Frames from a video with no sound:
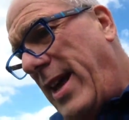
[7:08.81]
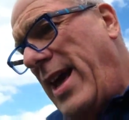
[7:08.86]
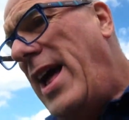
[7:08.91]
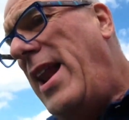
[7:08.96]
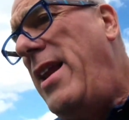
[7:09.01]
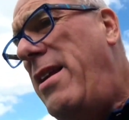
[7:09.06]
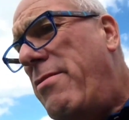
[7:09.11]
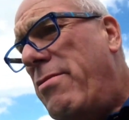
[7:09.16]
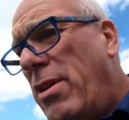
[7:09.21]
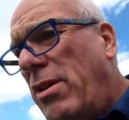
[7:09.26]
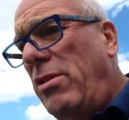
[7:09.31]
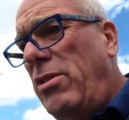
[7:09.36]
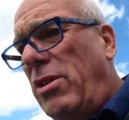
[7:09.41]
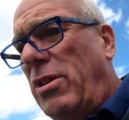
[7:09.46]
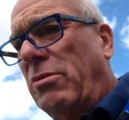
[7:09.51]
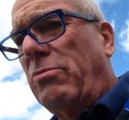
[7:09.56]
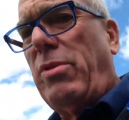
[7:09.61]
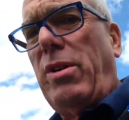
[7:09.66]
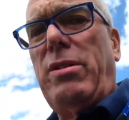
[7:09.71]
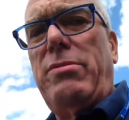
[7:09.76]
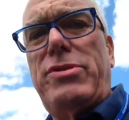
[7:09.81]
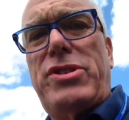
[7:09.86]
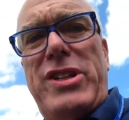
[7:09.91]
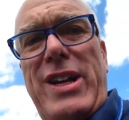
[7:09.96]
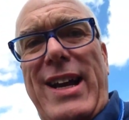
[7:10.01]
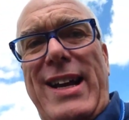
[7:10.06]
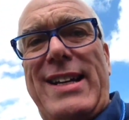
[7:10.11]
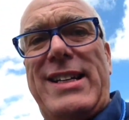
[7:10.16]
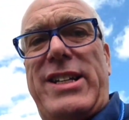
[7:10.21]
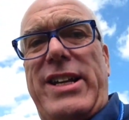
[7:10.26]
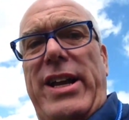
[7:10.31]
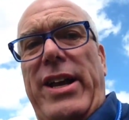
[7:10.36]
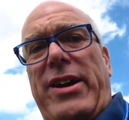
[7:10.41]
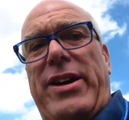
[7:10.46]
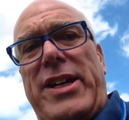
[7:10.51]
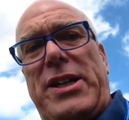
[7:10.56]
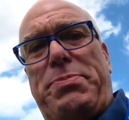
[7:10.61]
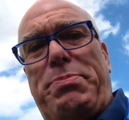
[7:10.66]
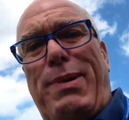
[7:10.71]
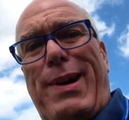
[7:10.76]
Any road up. What I'm saying to you
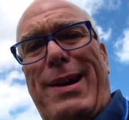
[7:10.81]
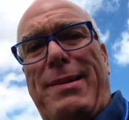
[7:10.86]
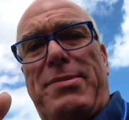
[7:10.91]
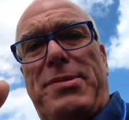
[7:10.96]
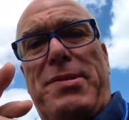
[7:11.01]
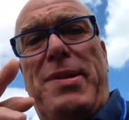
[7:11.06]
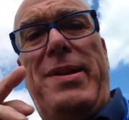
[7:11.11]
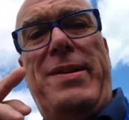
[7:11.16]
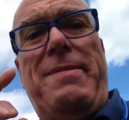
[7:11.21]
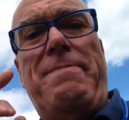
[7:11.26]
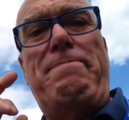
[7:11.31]
is perhaps